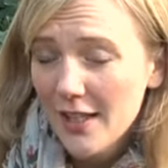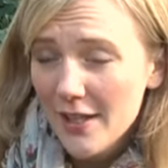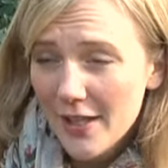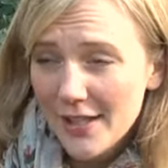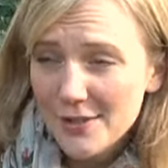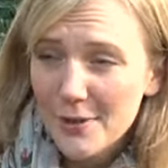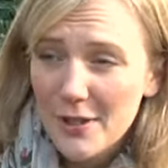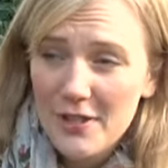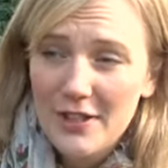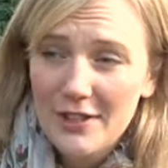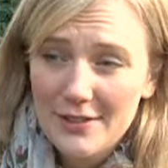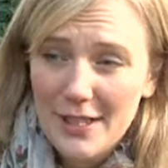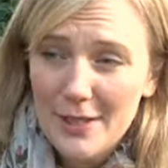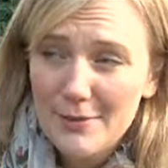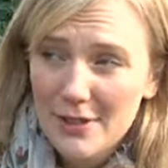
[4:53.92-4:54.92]
That's why I think
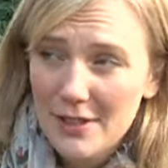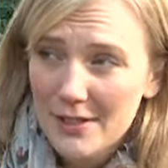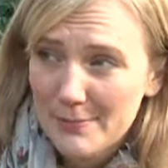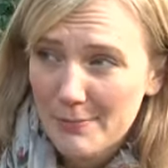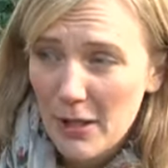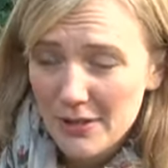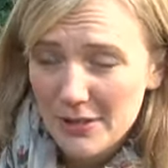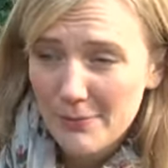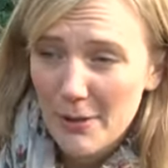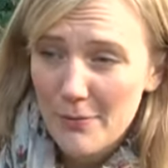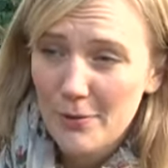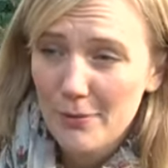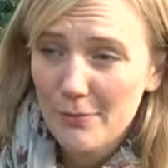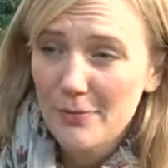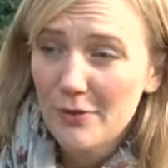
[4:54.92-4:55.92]
schemes like the Smarterbuy
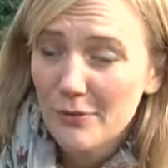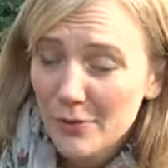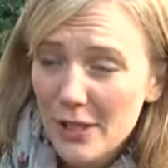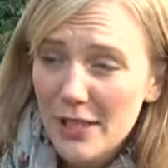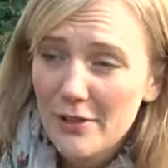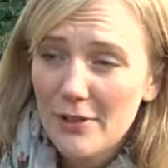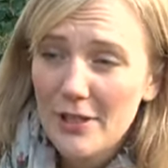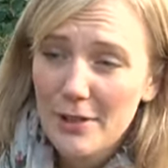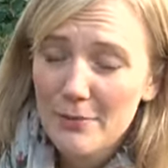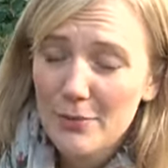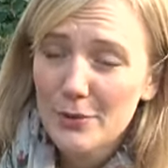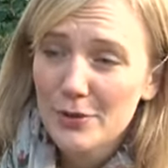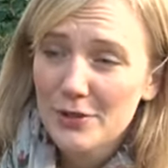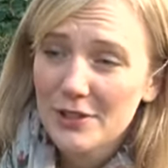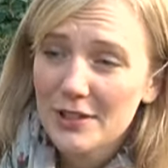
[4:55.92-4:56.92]
Problem are really, really
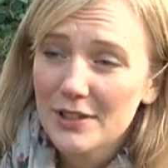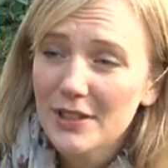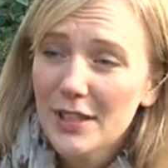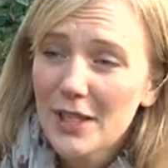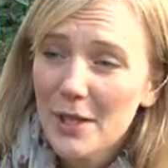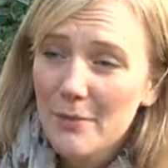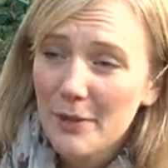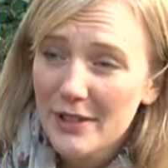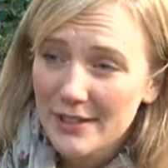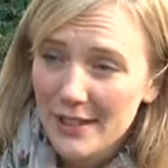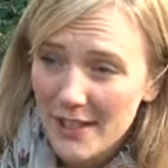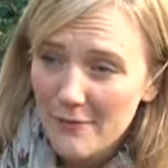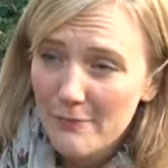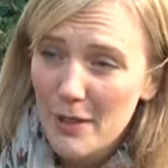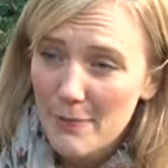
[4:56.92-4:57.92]
important, because they
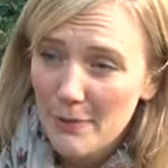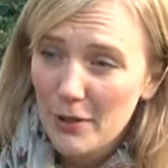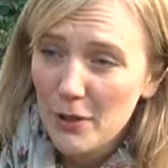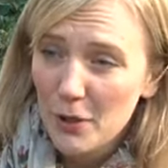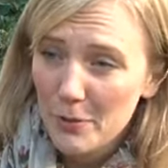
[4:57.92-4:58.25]
give people an